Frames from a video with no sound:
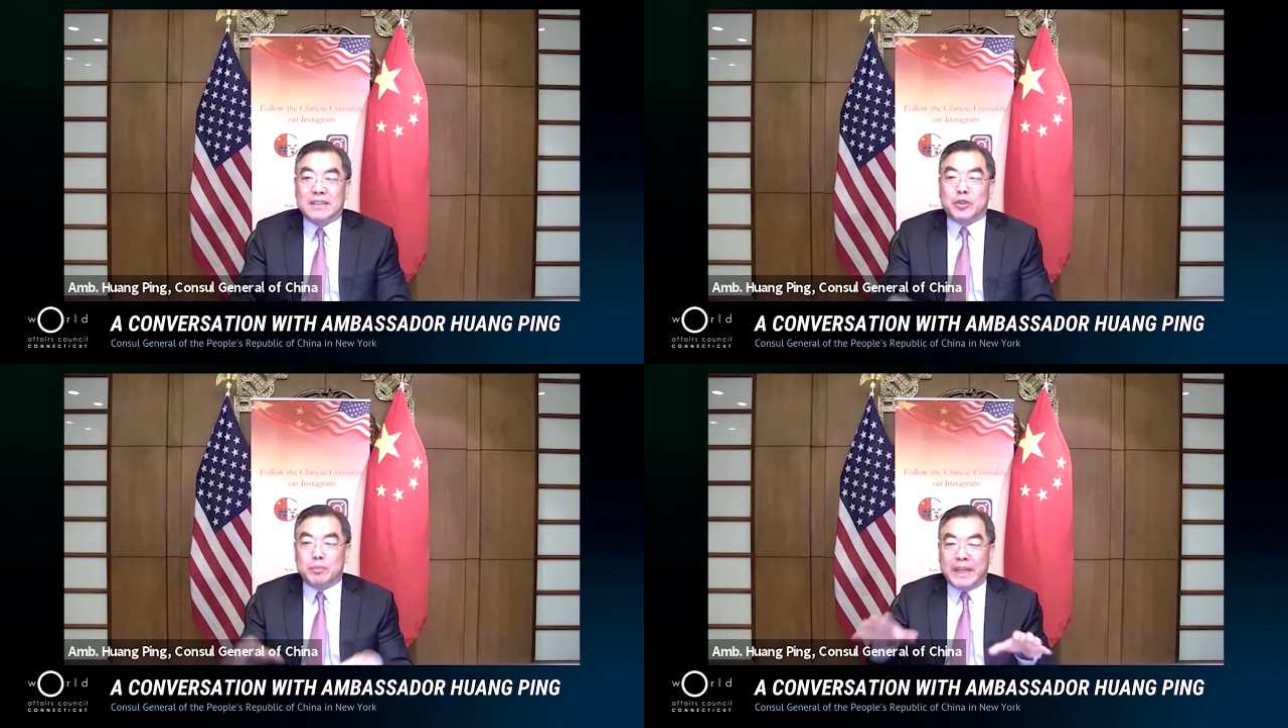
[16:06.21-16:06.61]

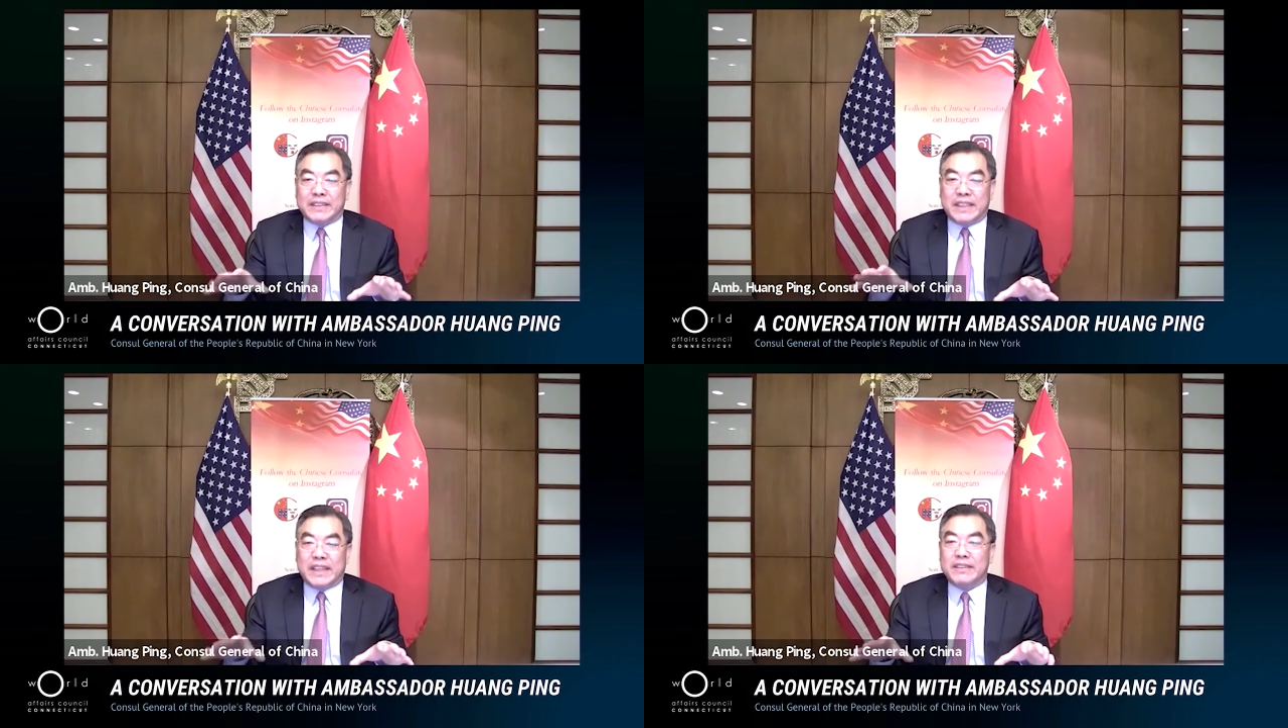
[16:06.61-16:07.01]
to
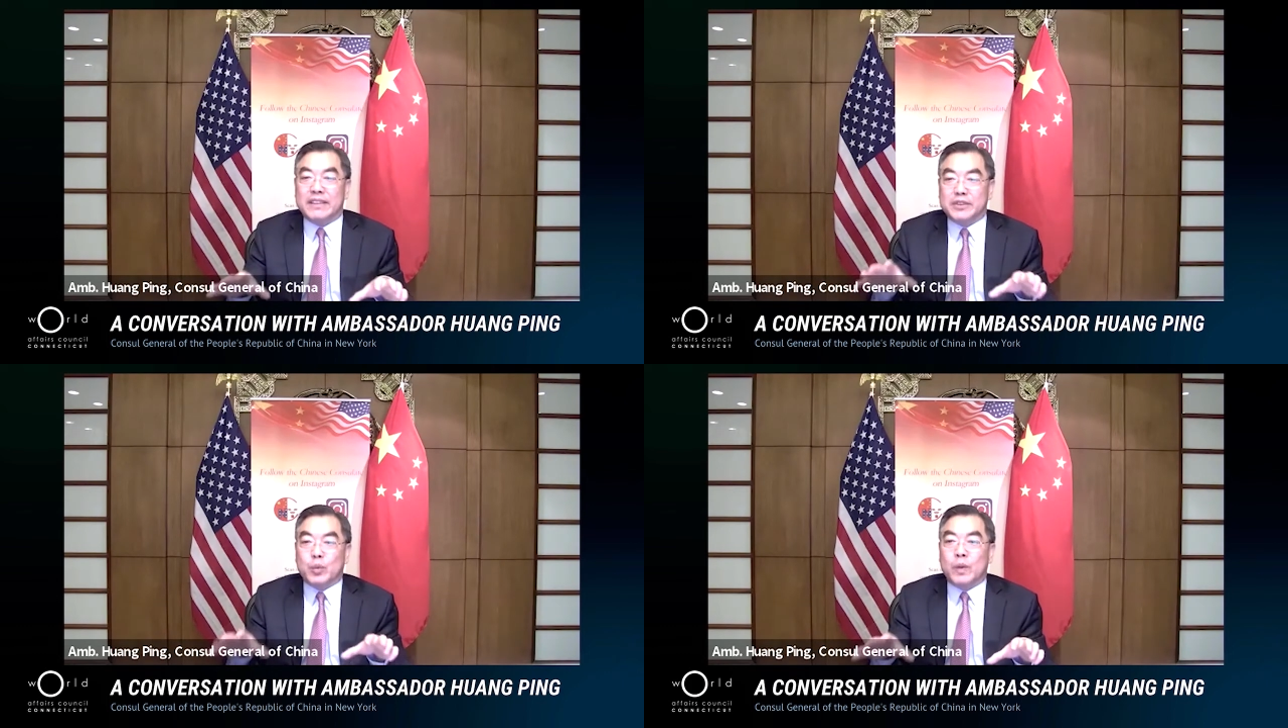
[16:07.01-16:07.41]
maintain
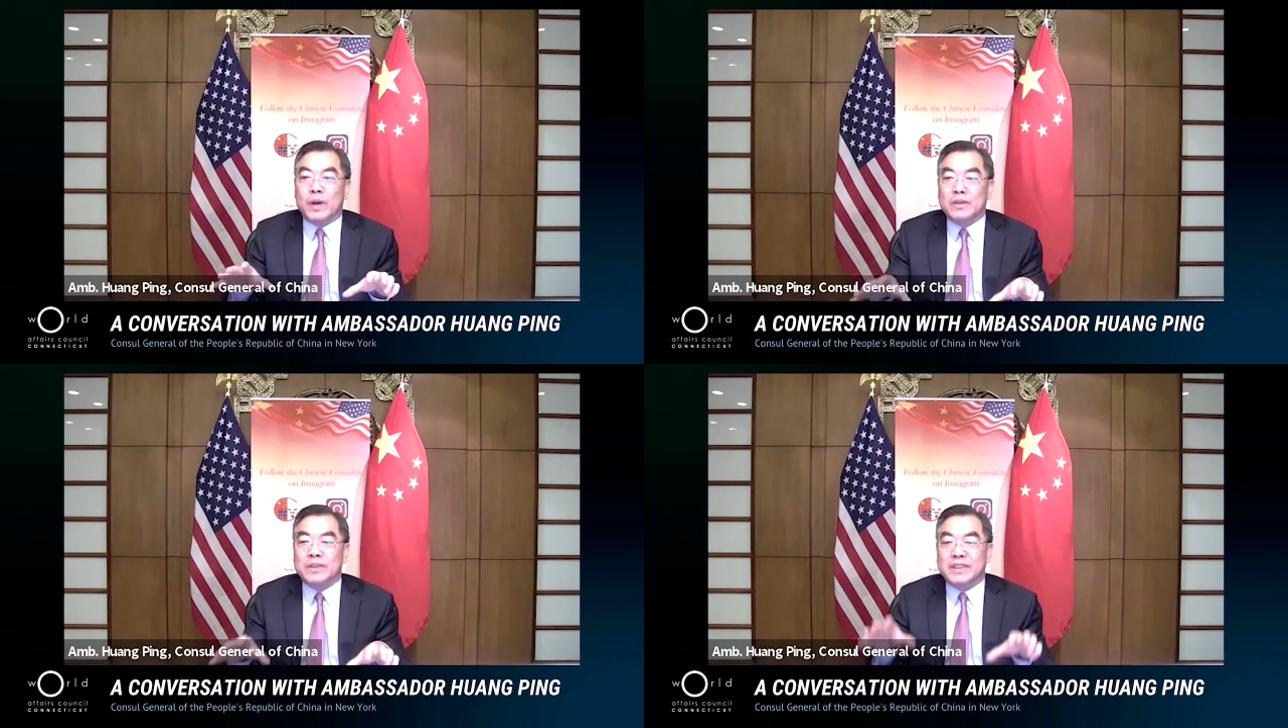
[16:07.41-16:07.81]
this
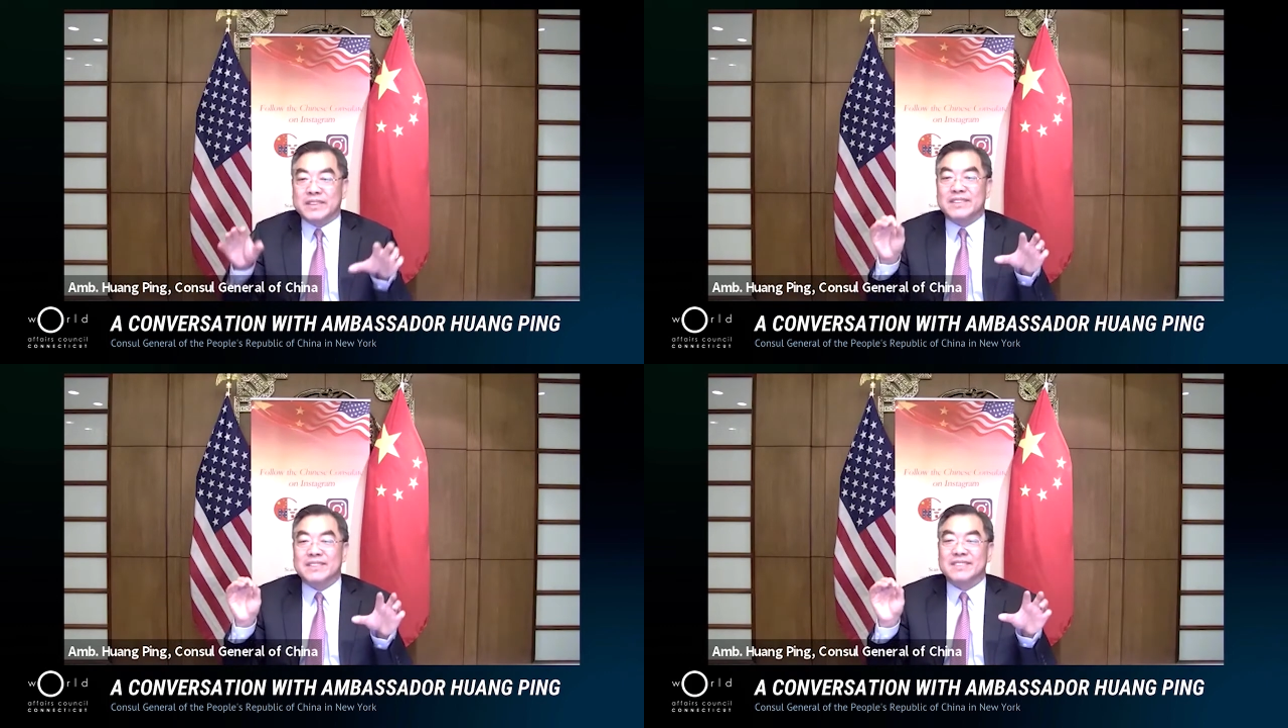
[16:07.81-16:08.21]
world,
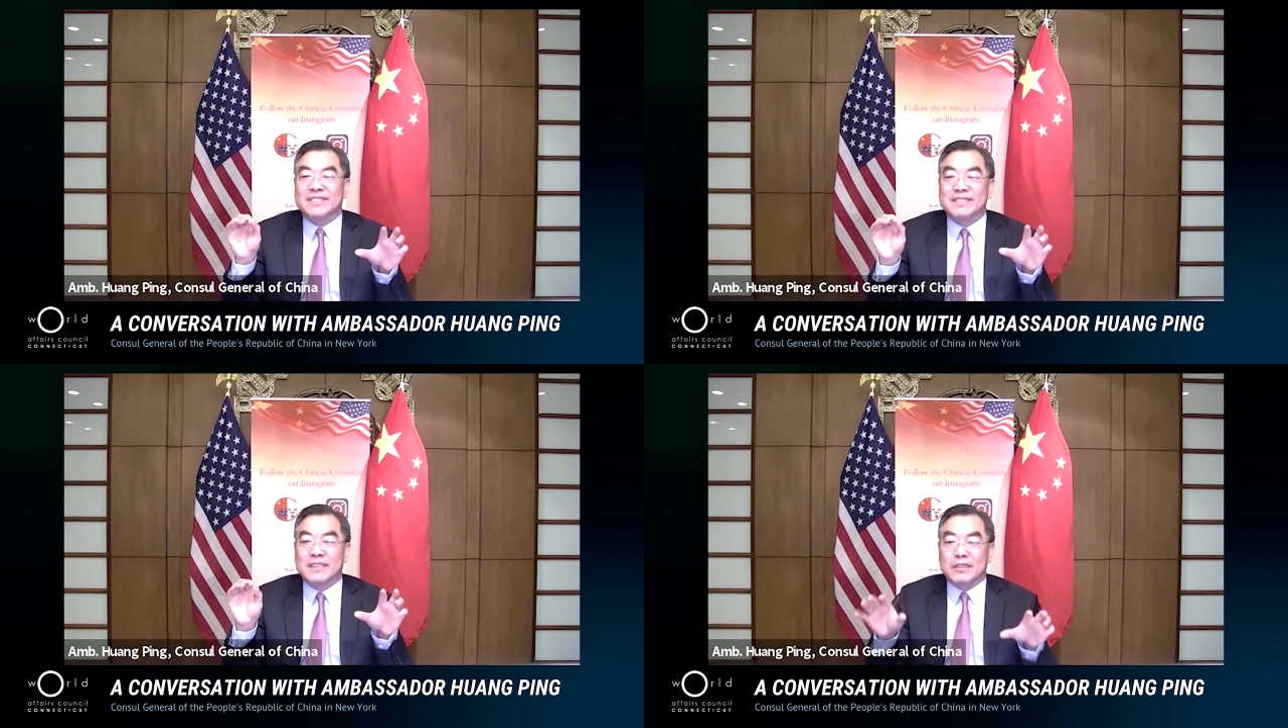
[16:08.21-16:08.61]

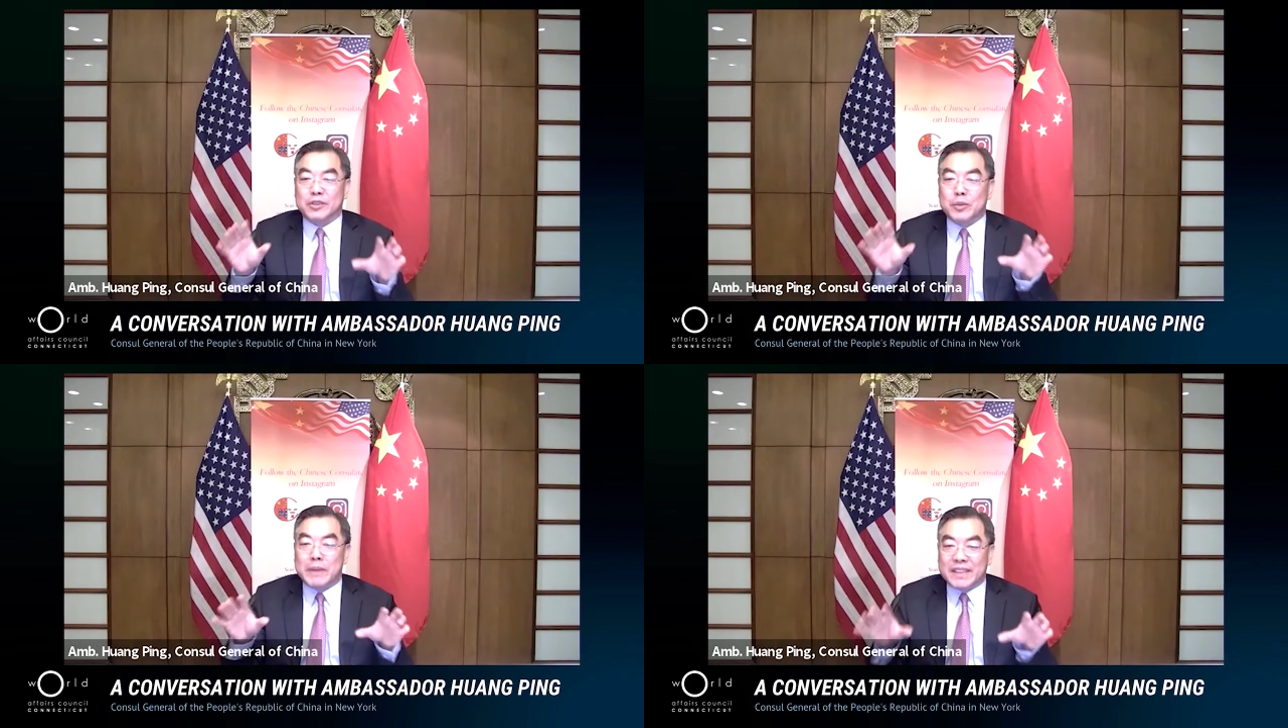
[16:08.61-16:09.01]

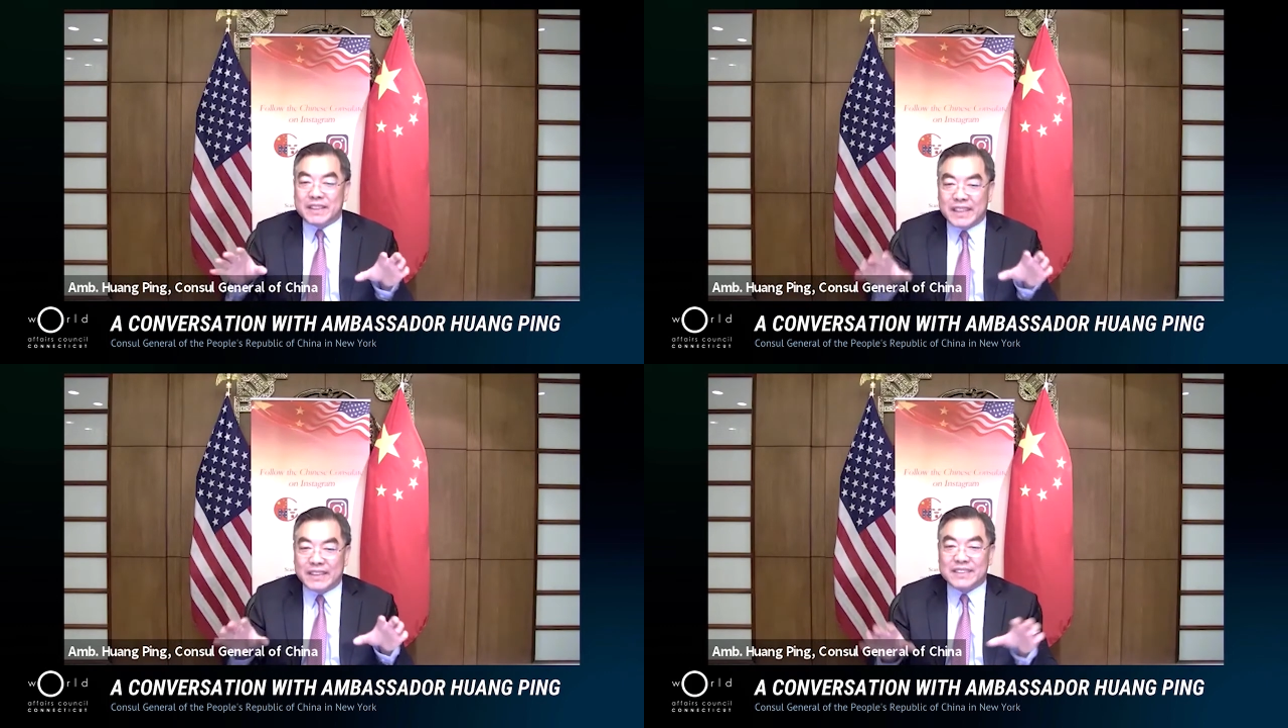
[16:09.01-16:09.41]
to
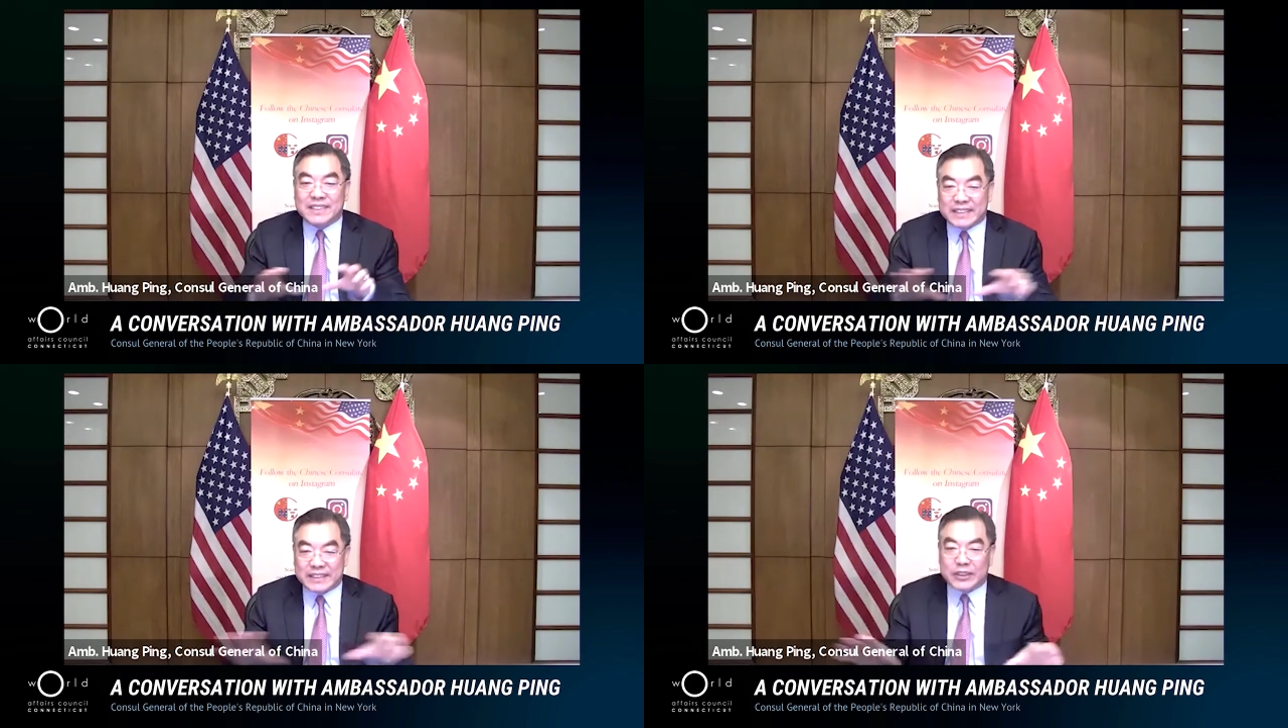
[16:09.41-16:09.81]
maintain the
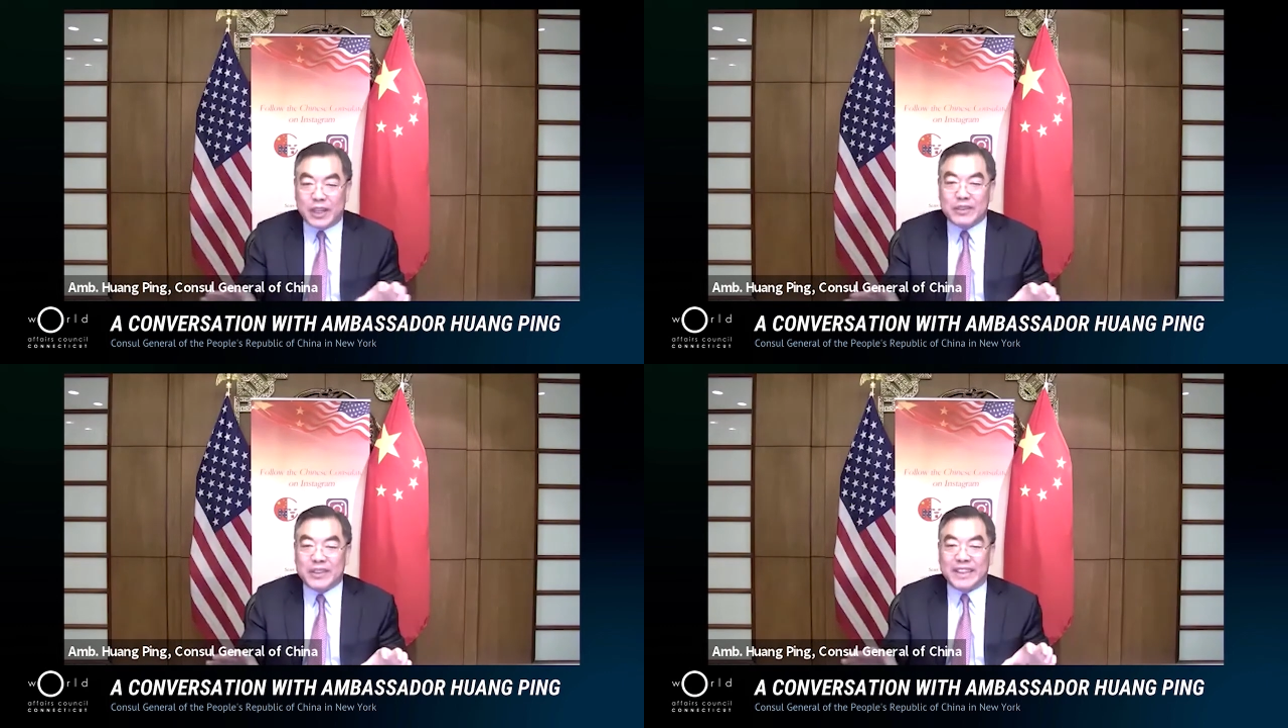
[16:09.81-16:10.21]

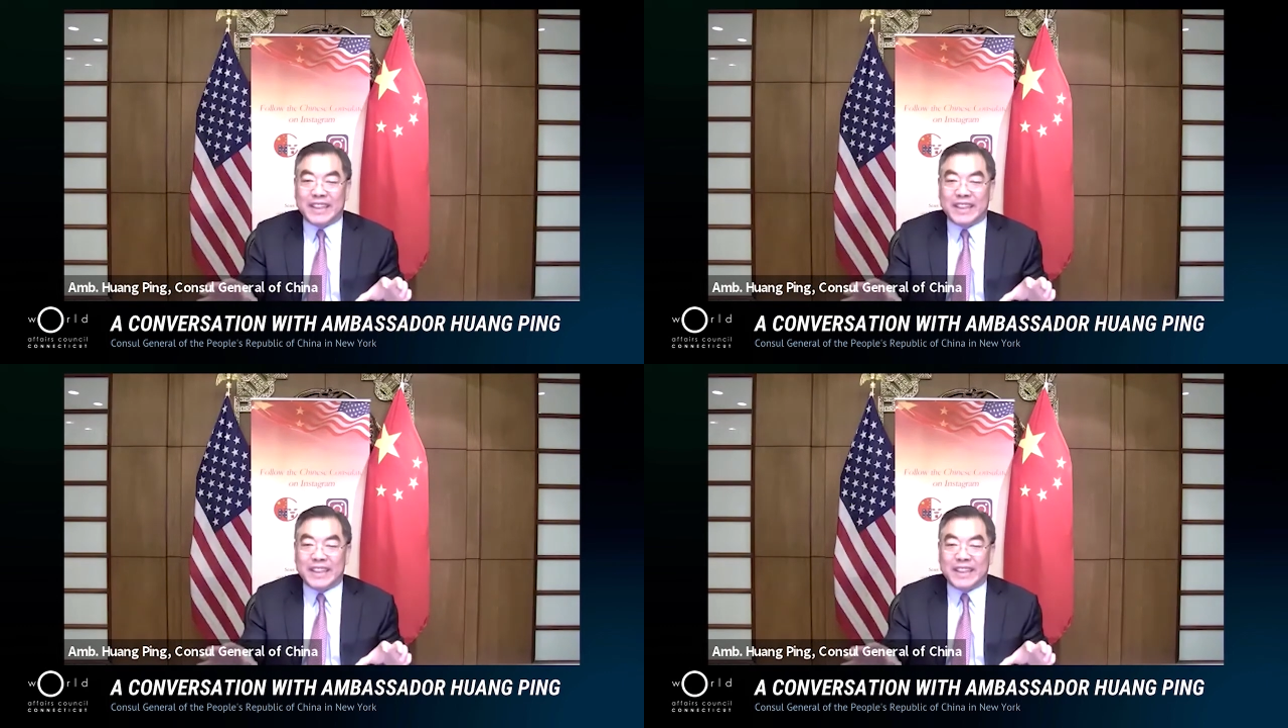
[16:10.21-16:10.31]
society,